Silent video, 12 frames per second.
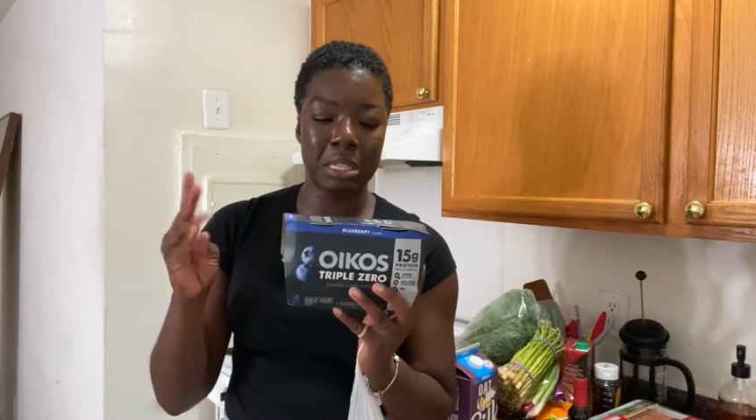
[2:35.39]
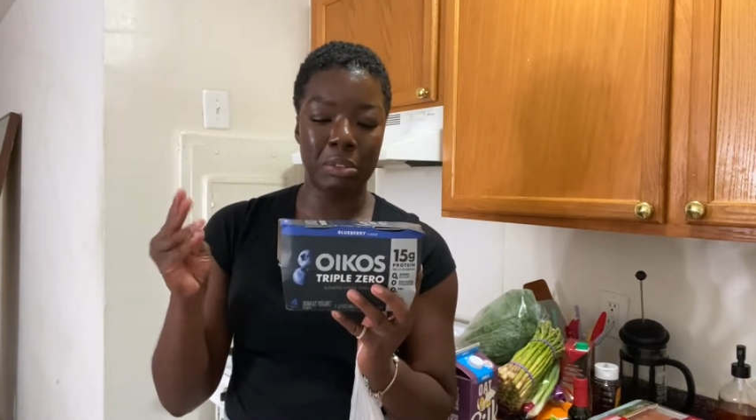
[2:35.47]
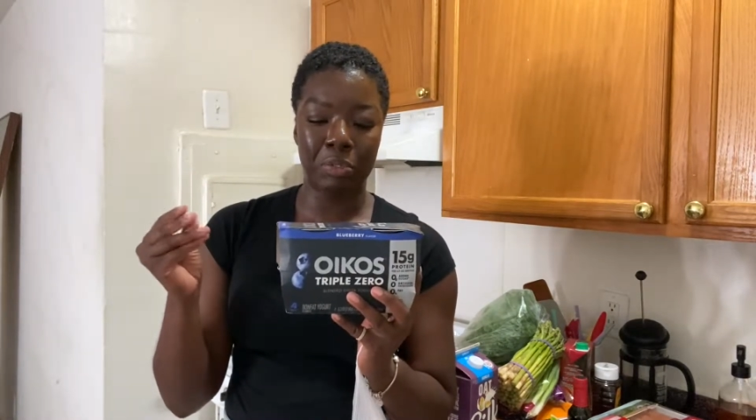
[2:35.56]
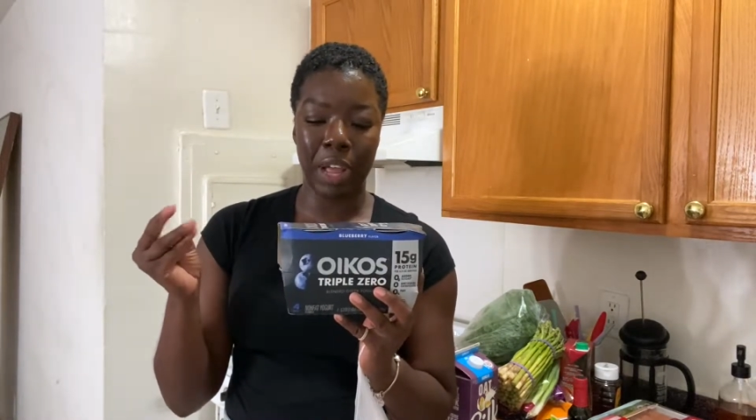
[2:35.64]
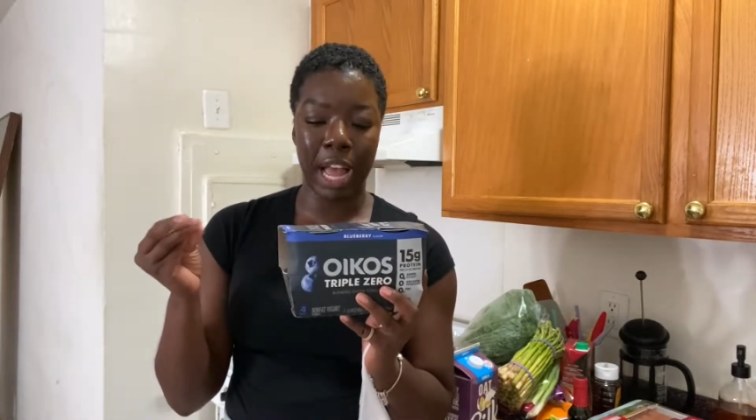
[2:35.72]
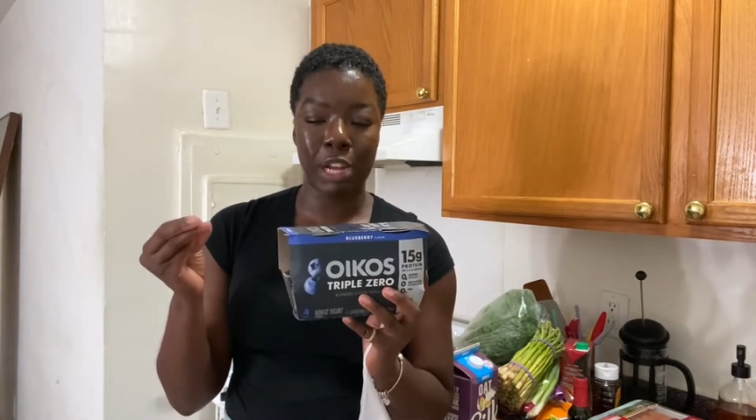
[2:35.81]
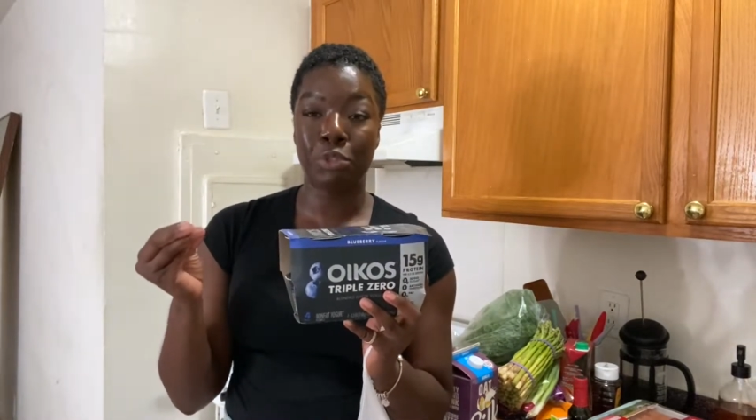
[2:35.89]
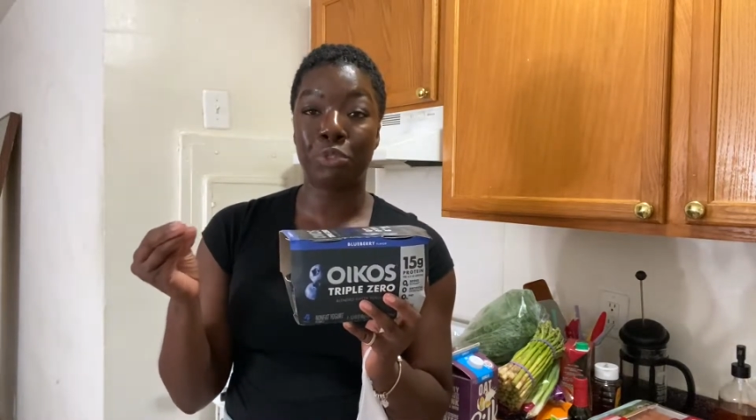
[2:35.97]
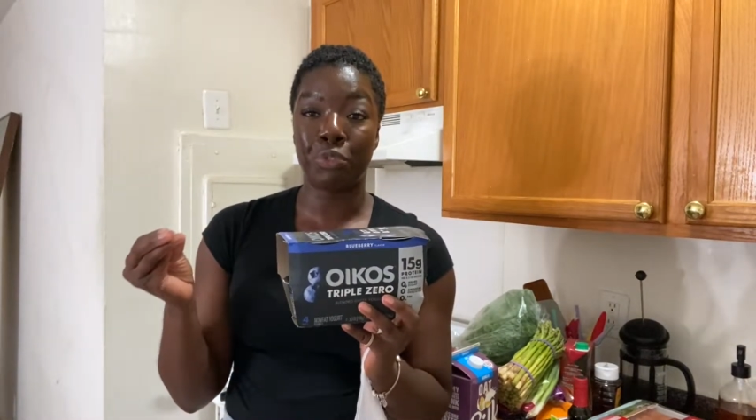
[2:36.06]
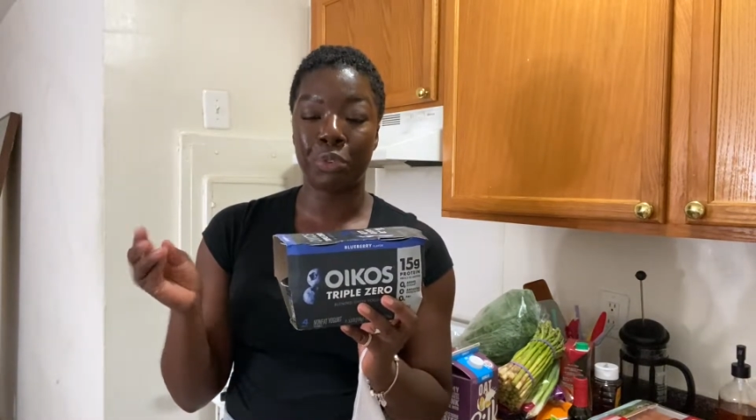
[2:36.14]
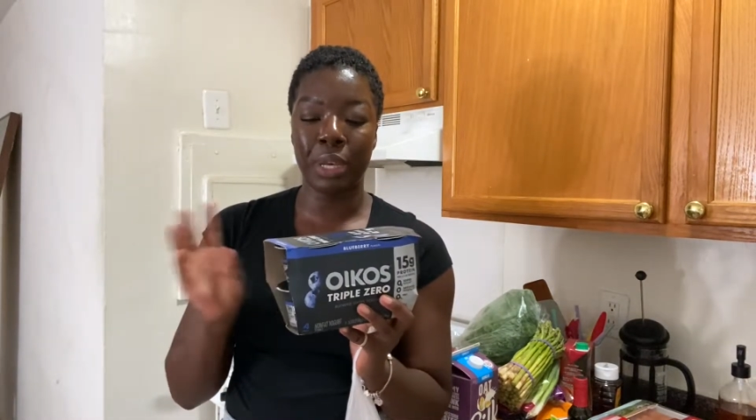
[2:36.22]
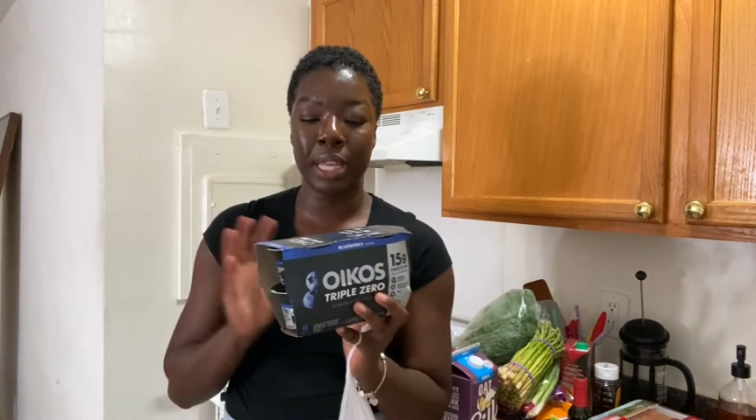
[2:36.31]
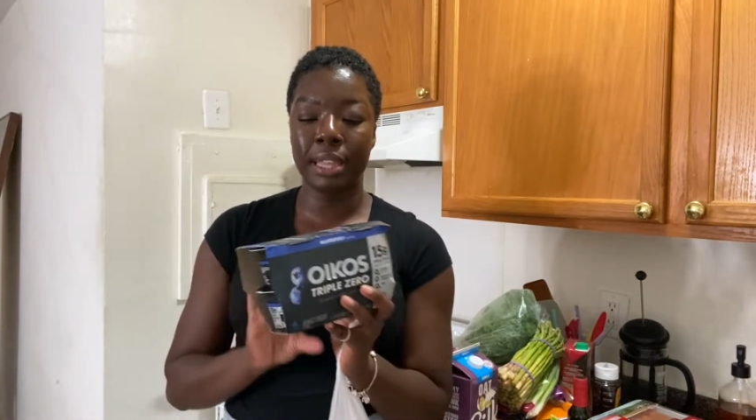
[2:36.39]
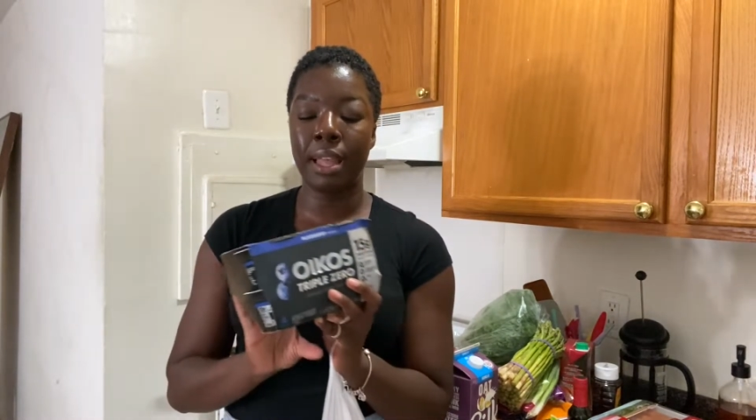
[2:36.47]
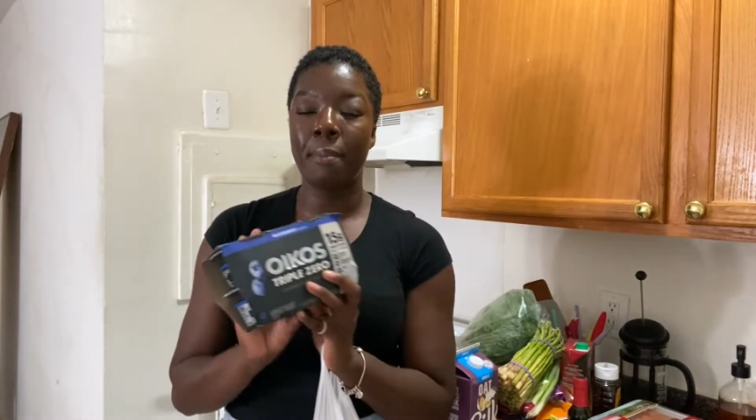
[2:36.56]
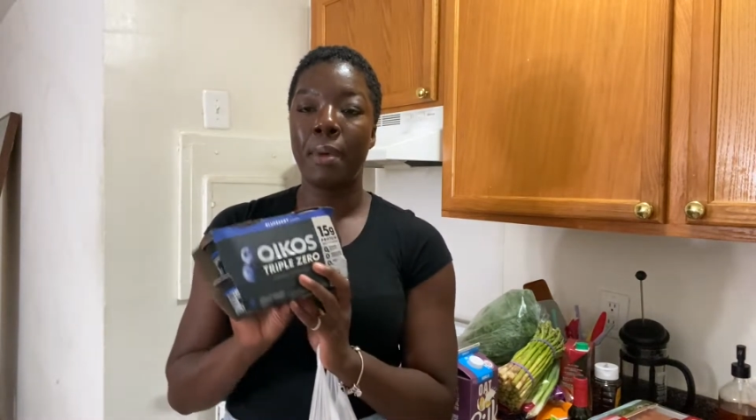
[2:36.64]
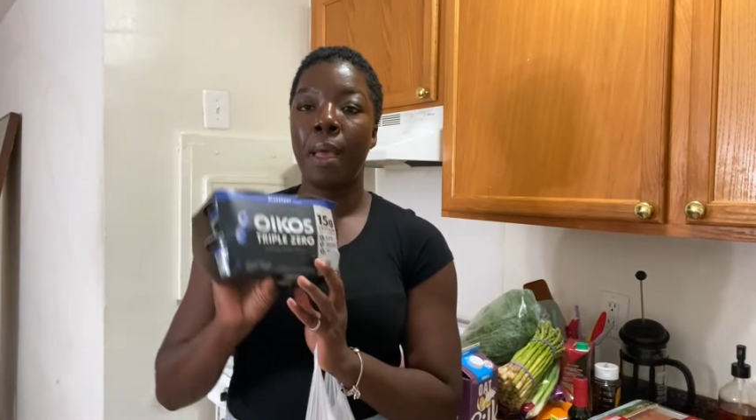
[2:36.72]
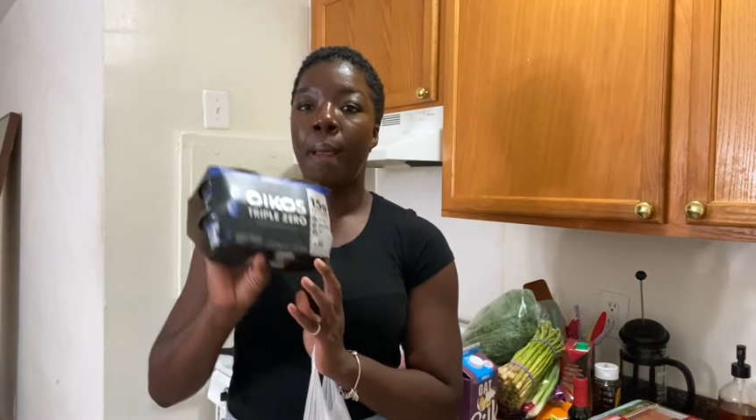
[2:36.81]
of actual fruit in them,